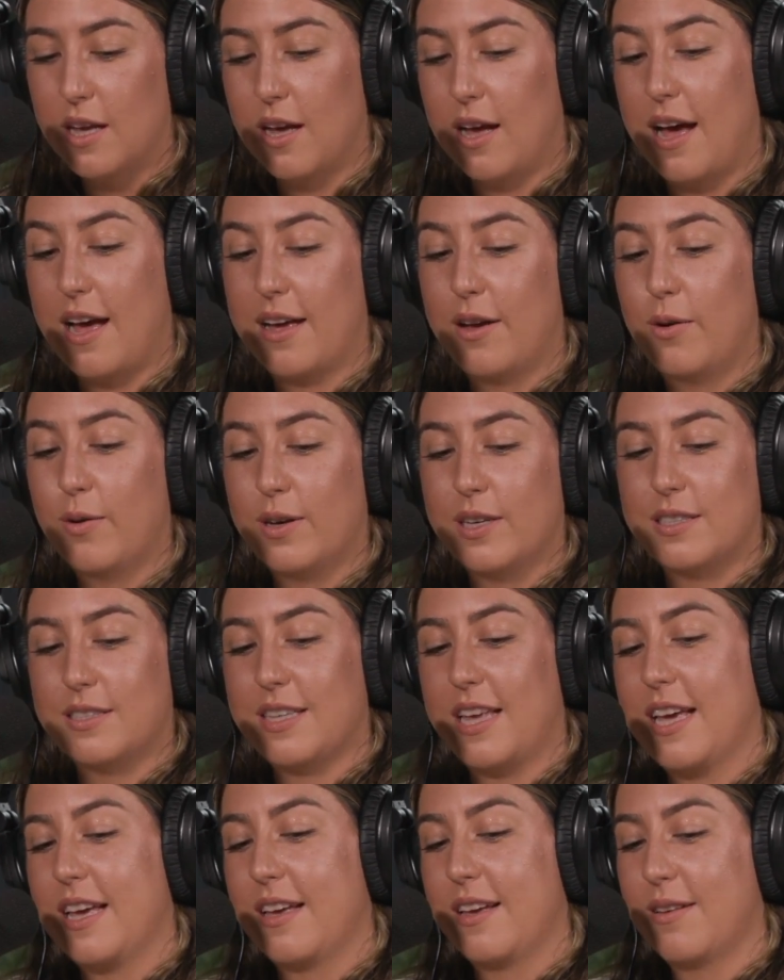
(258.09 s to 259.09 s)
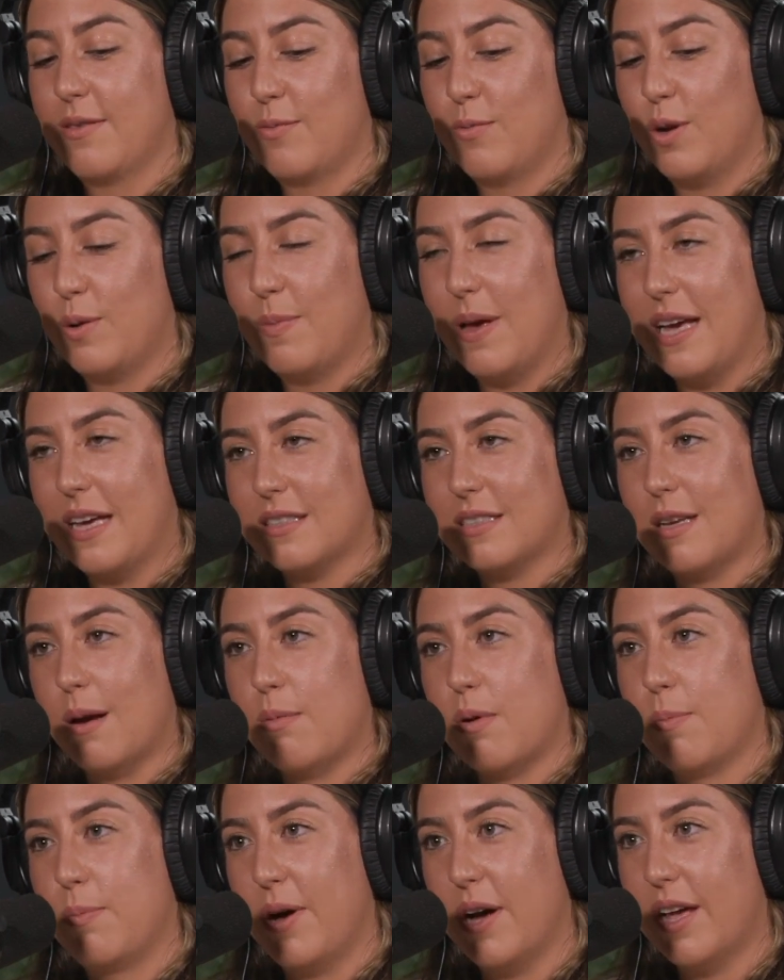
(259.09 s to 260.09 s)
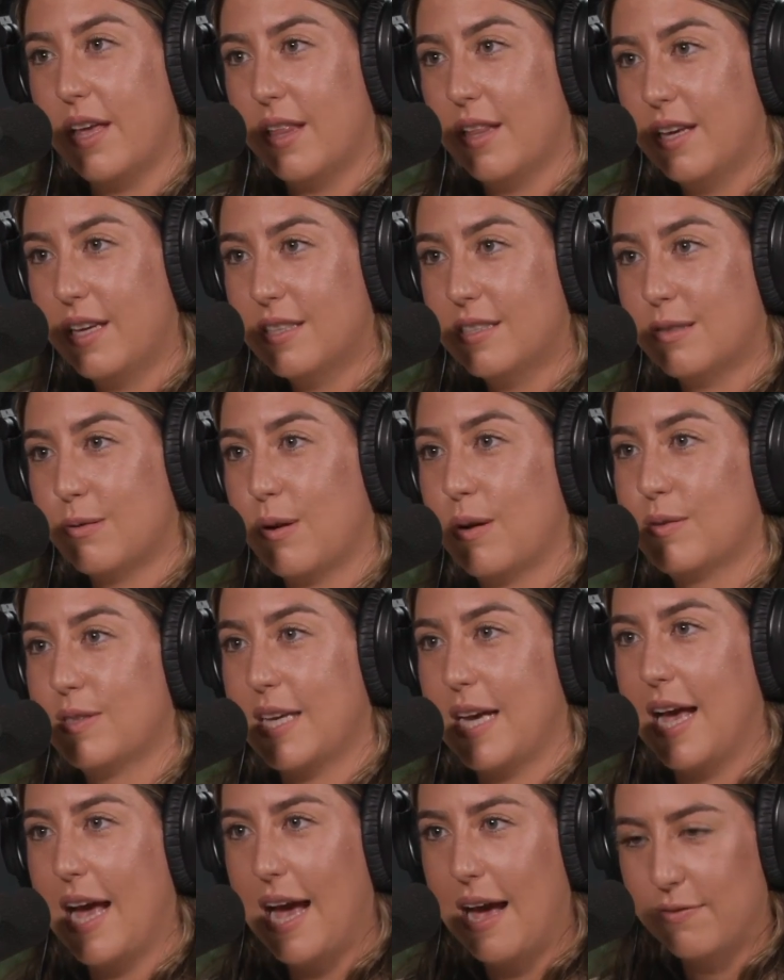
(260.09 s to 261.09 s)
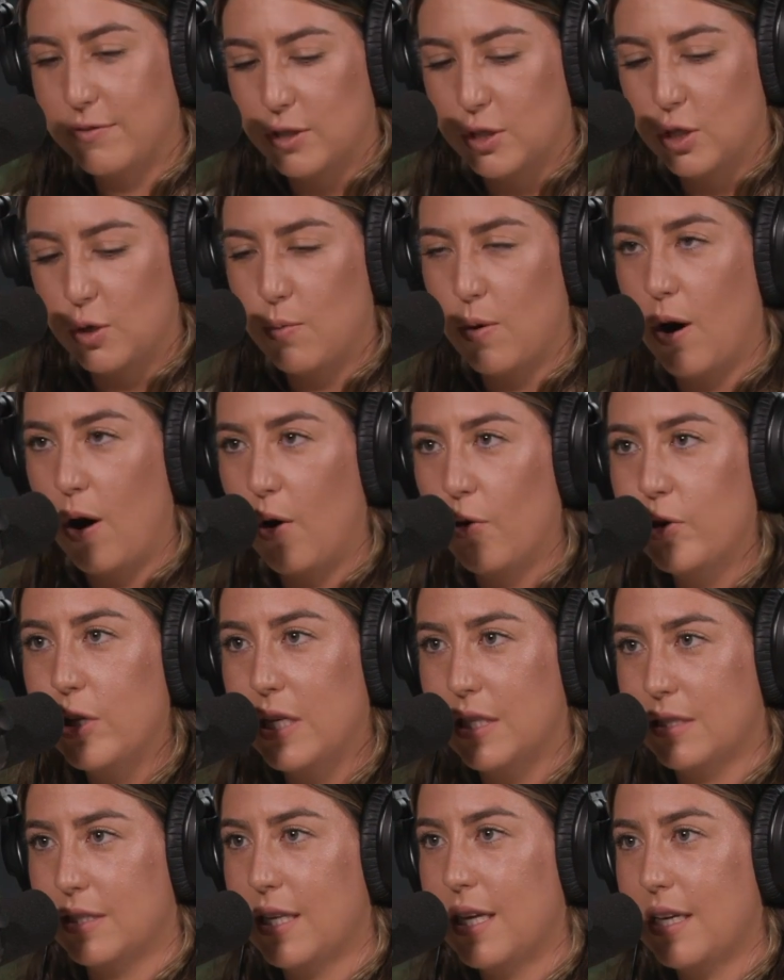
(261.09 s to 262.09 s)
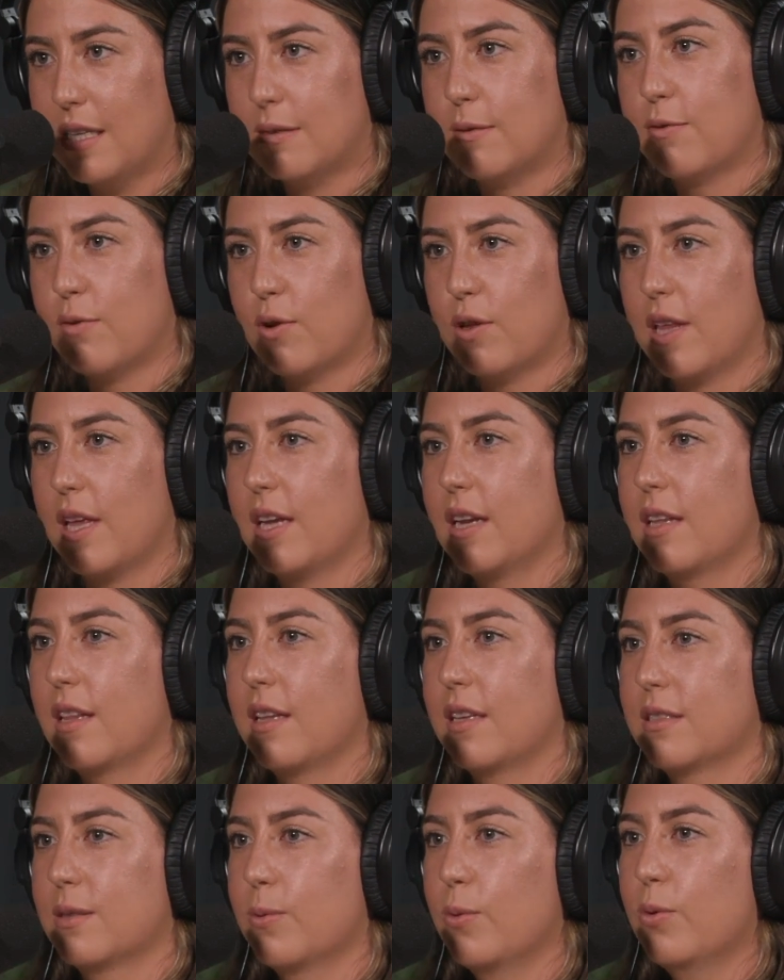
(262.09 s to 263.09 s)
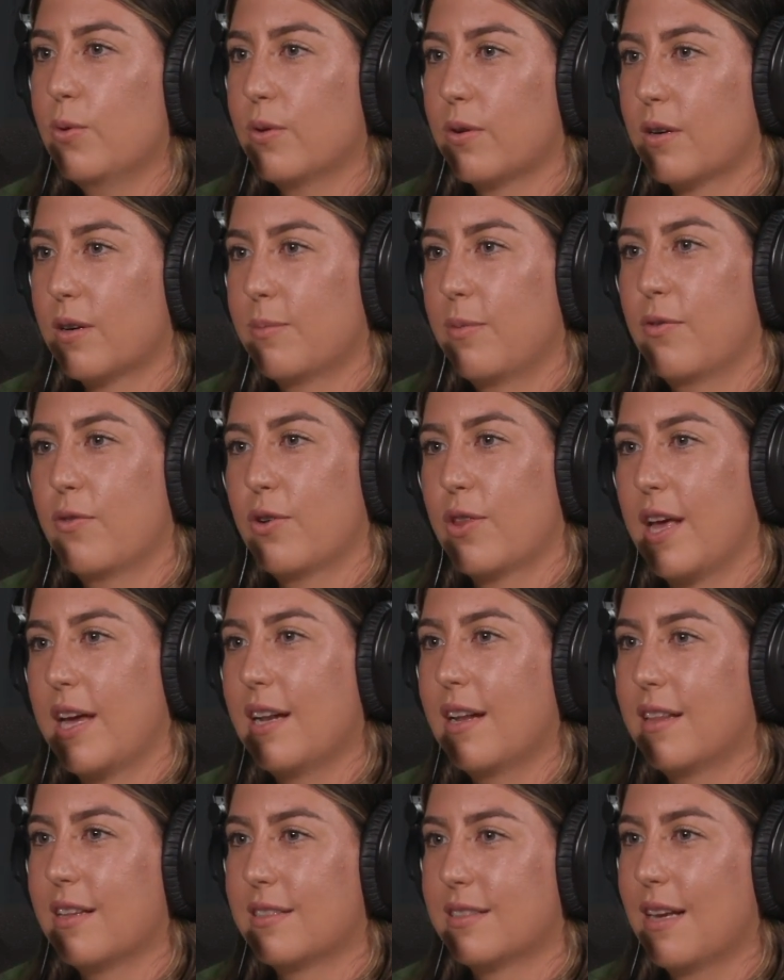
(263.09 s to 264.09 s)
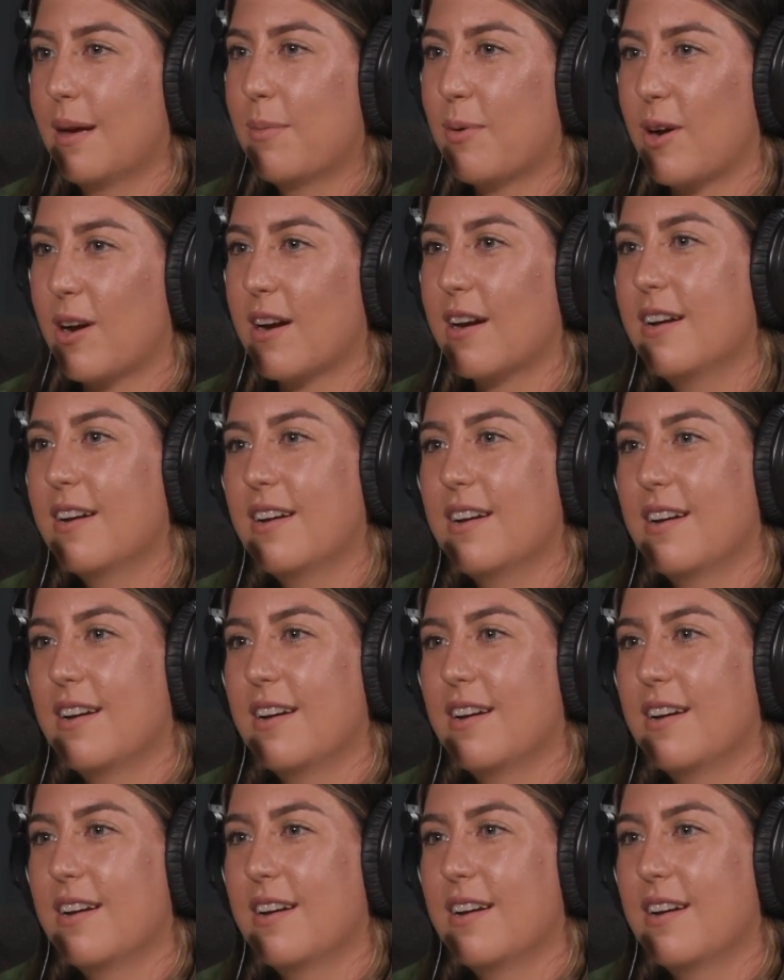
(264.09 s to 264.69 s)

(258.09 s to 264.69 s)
I always like would make a summer bucket list where I was like, I have to do all these things before the end of the school or before the end of the summer.